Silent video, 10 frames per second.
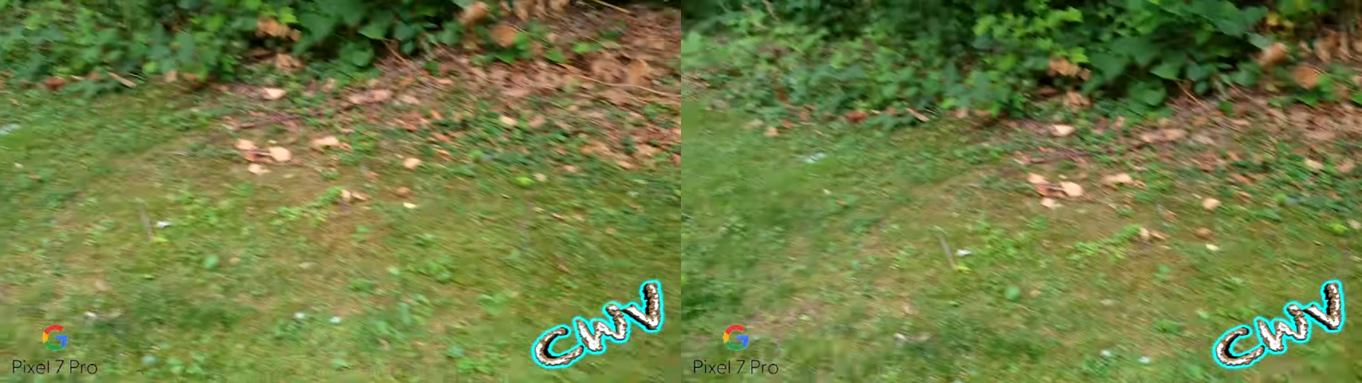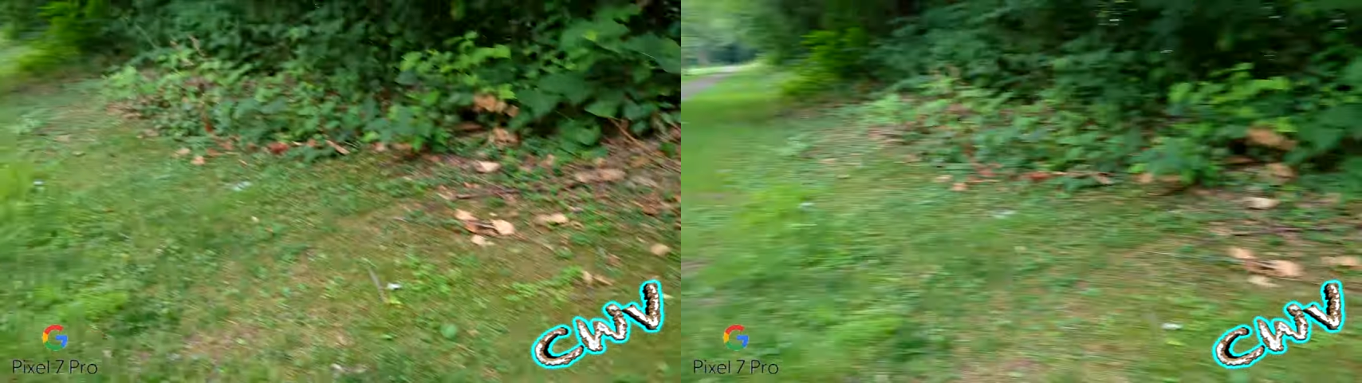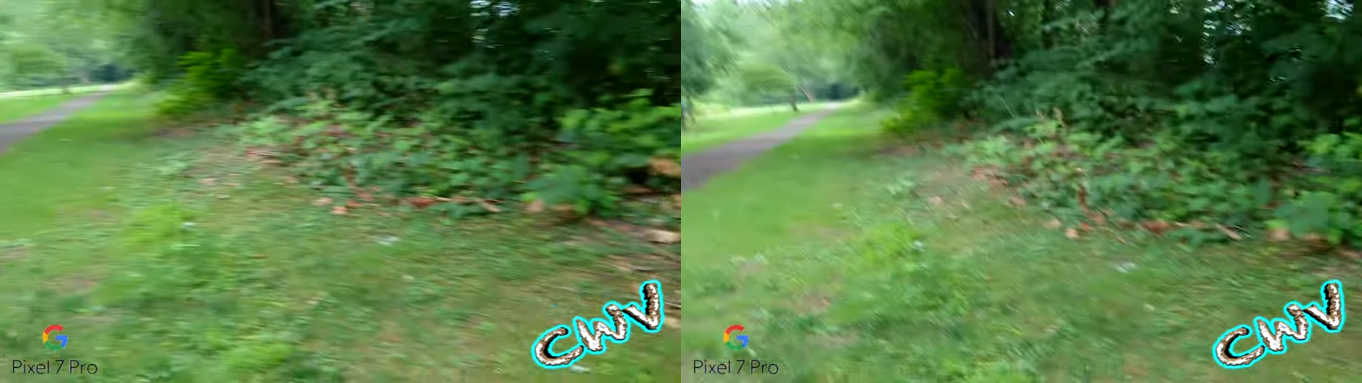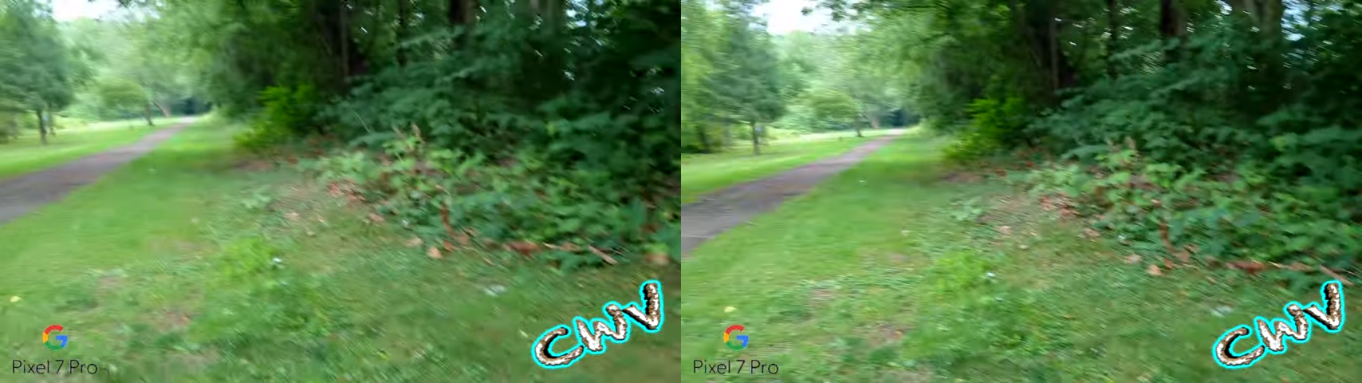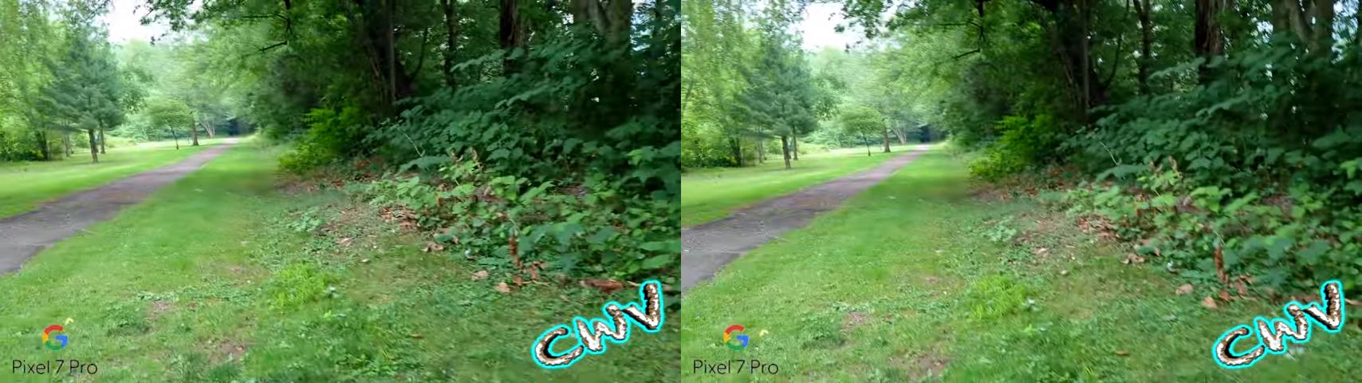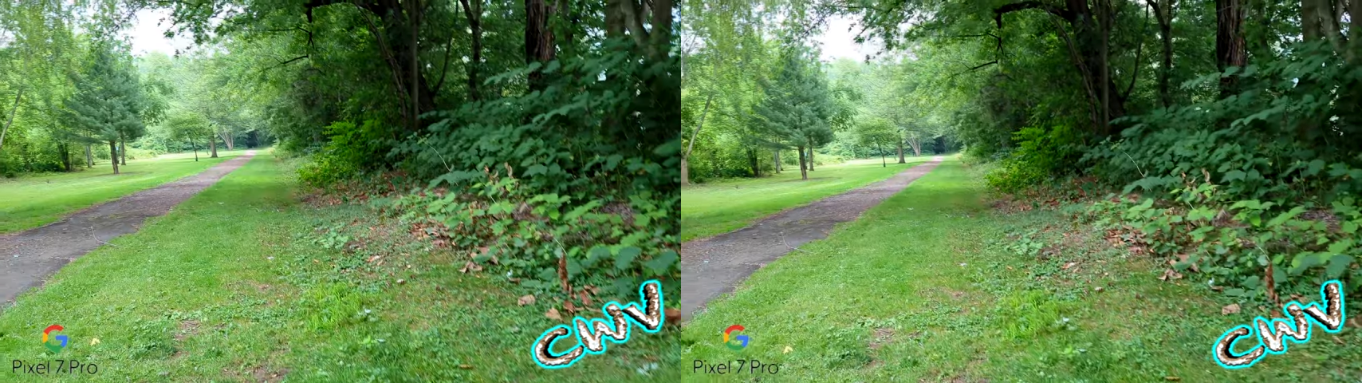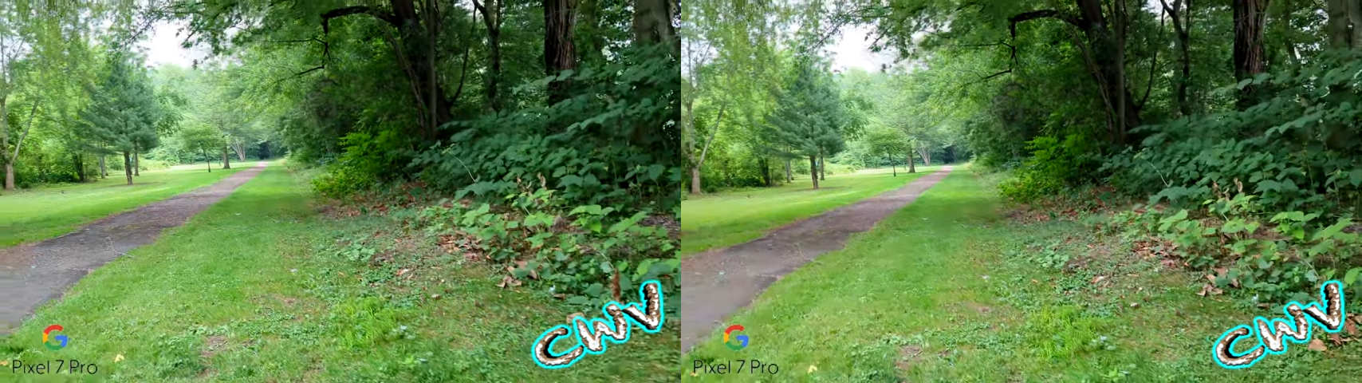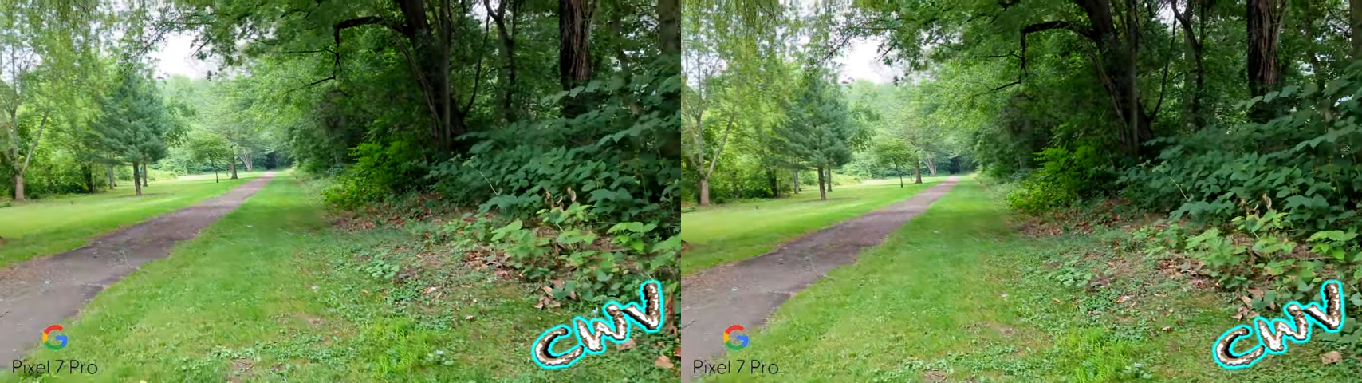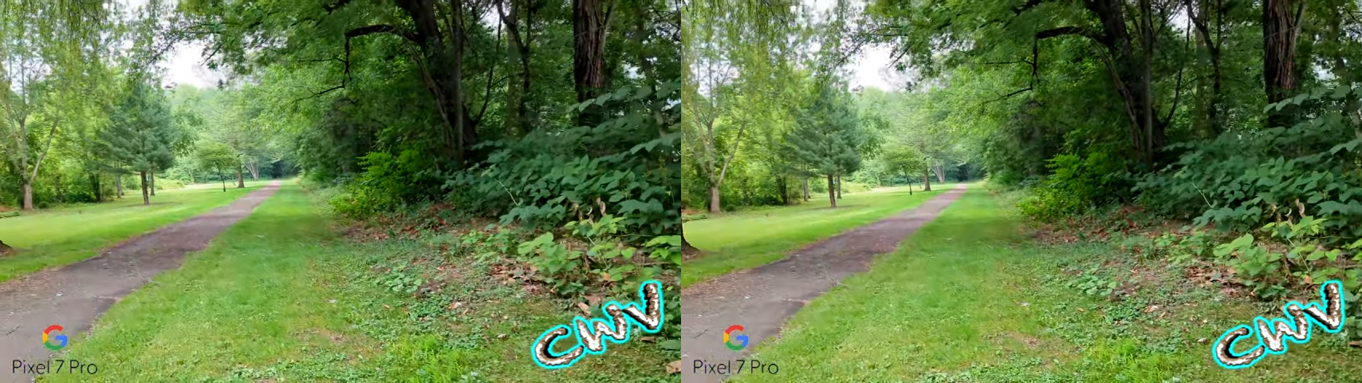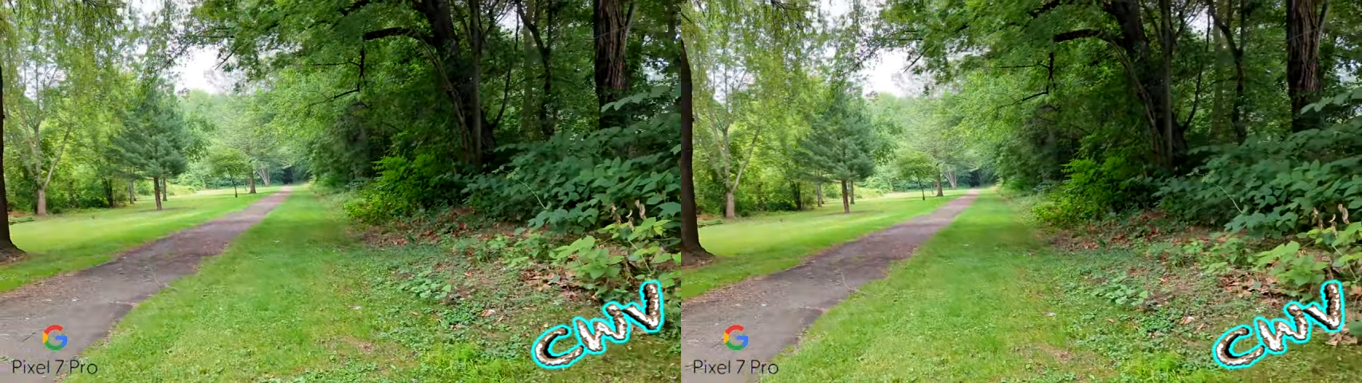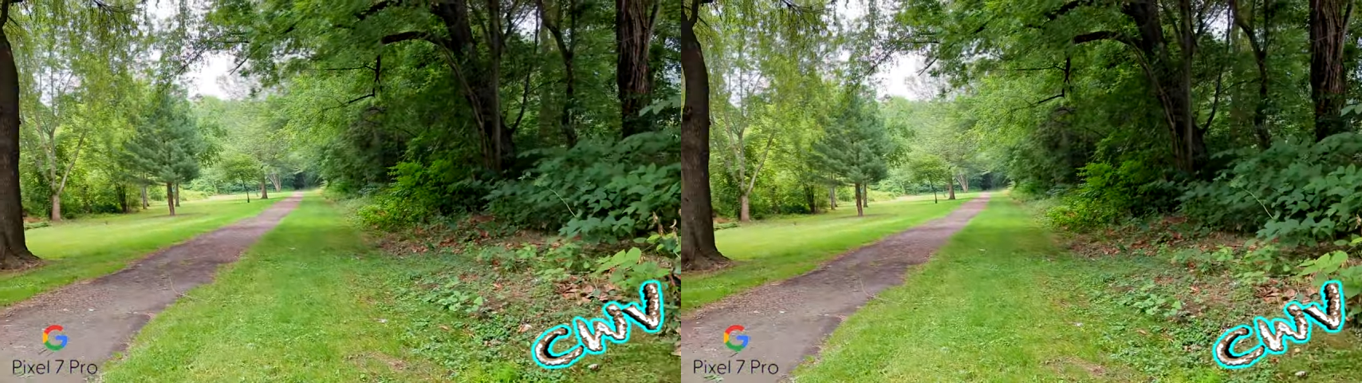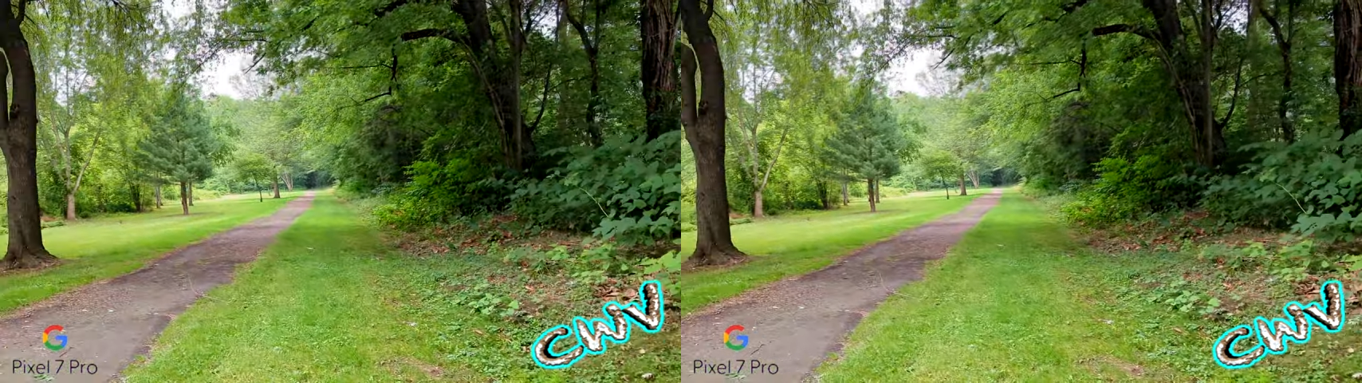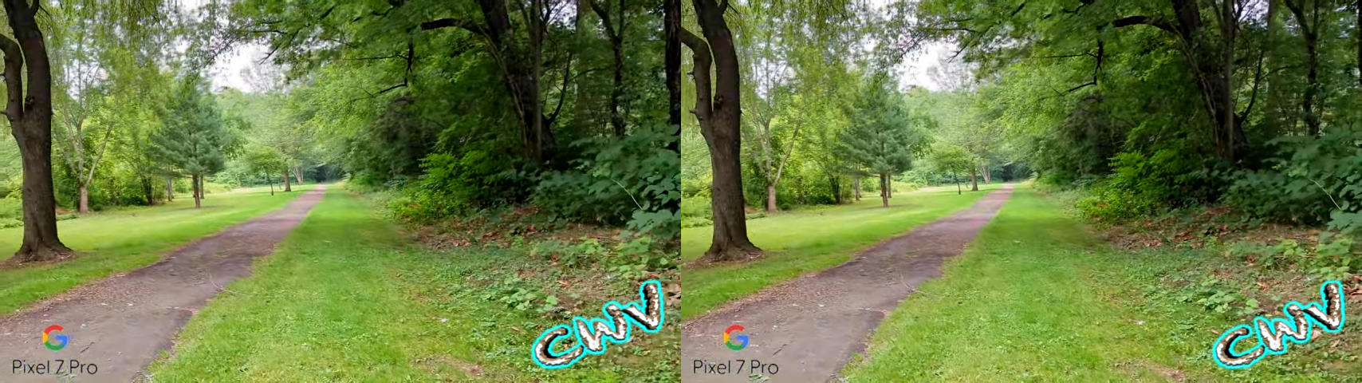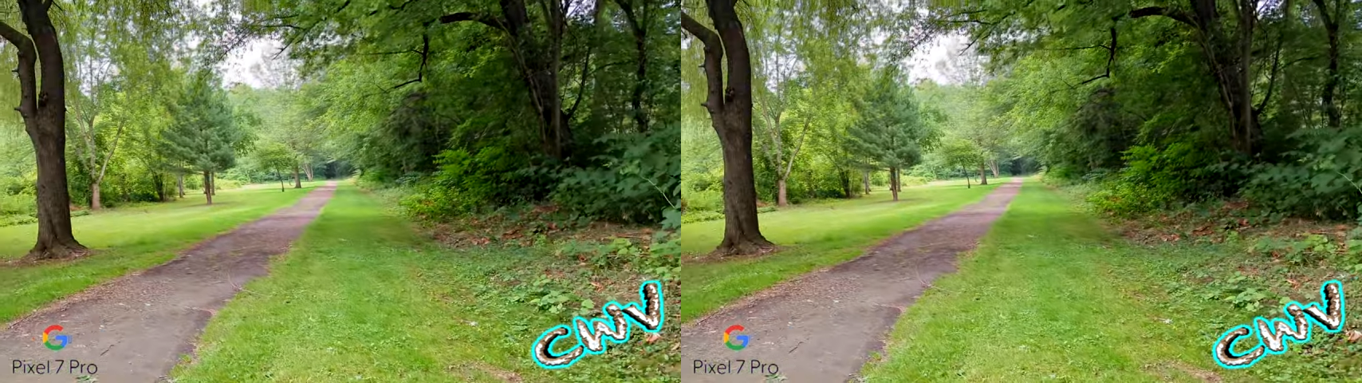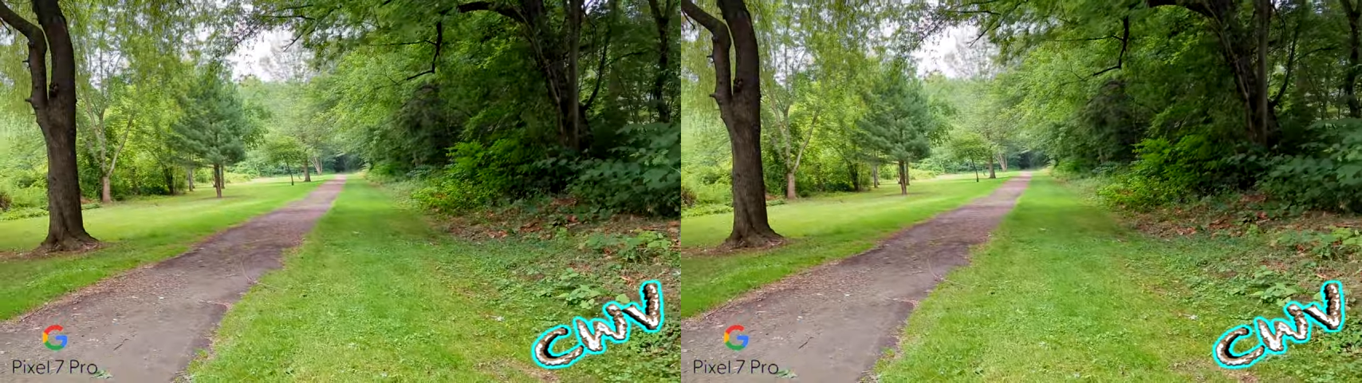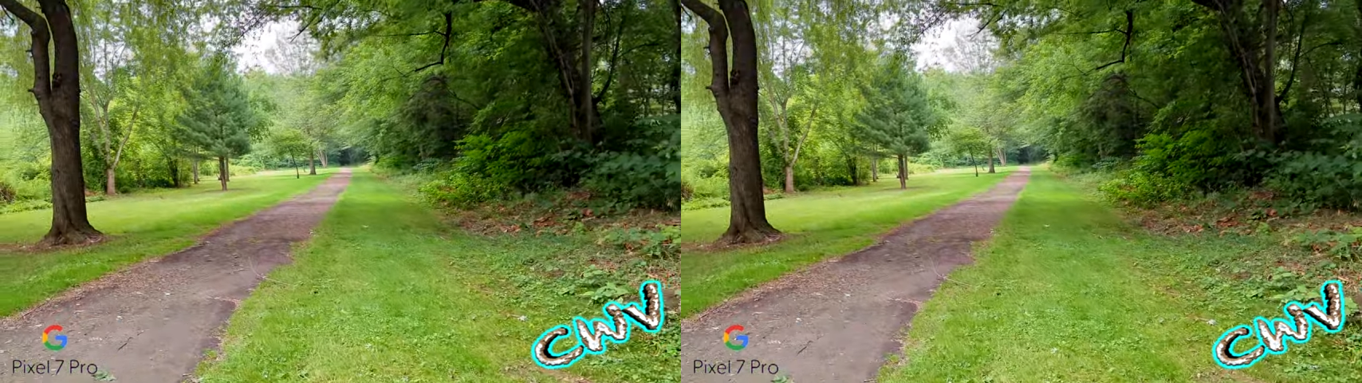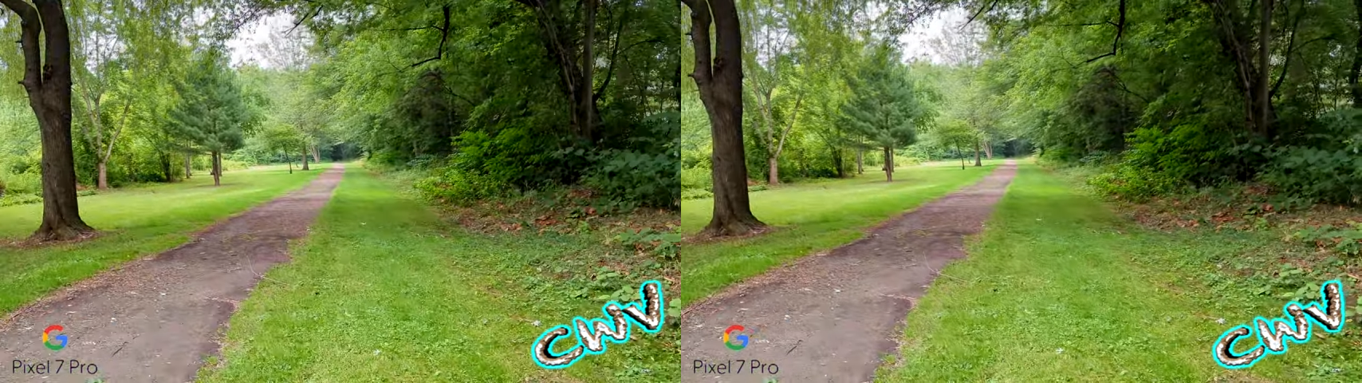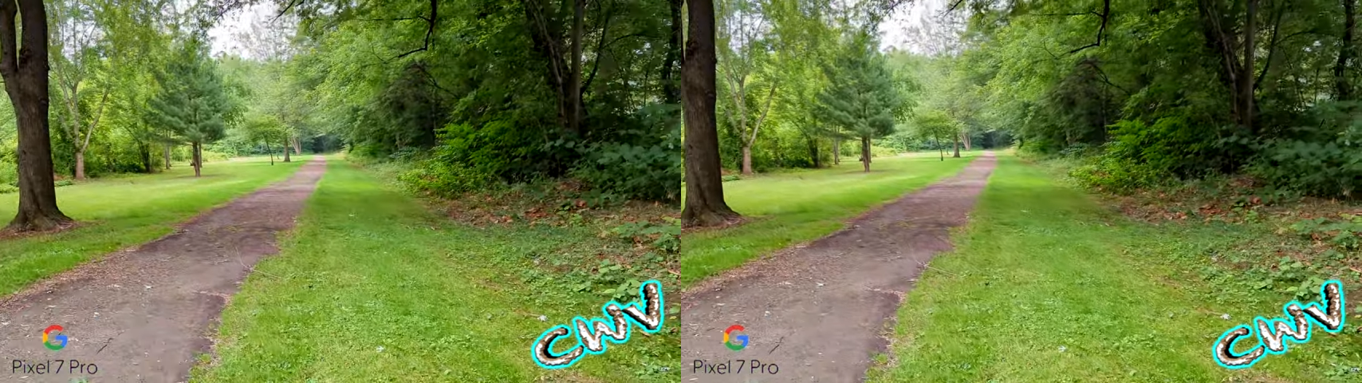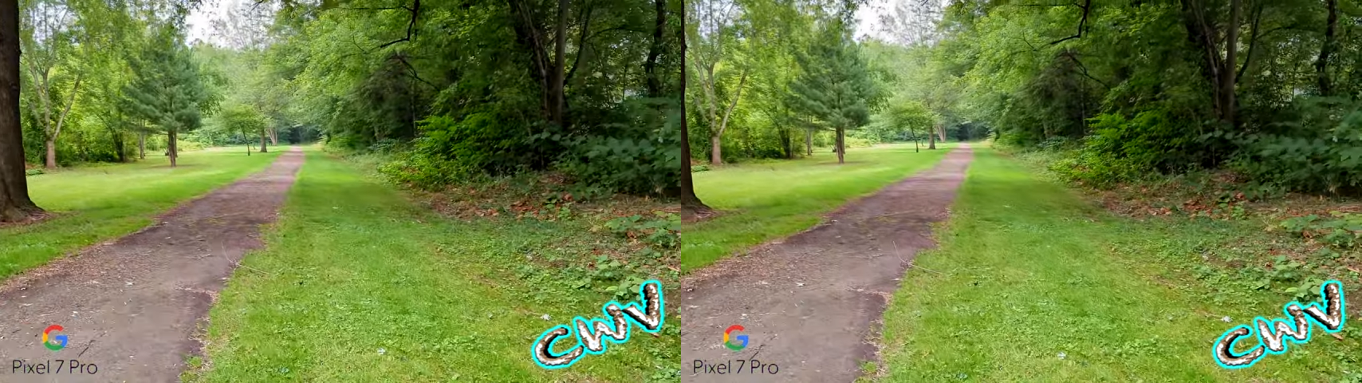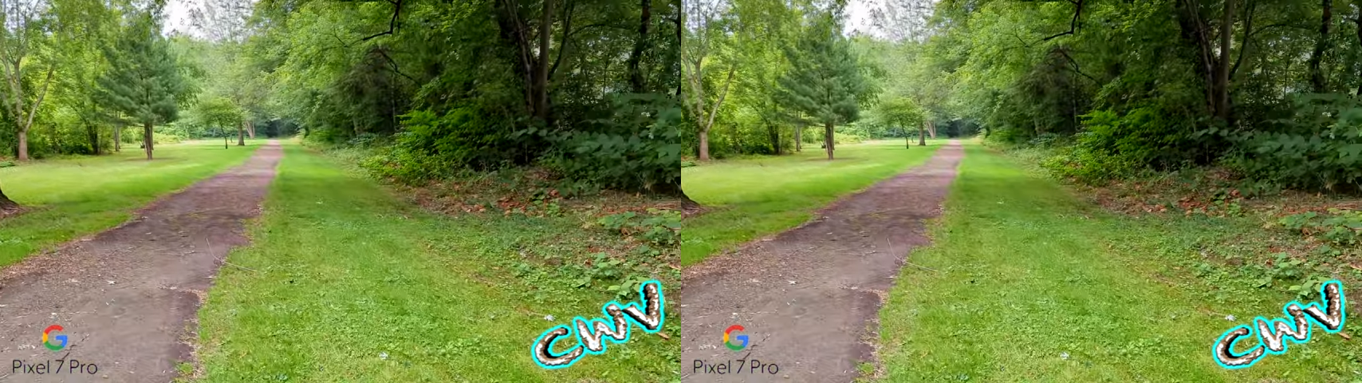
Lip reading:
No face is visible, so there are no lips to read.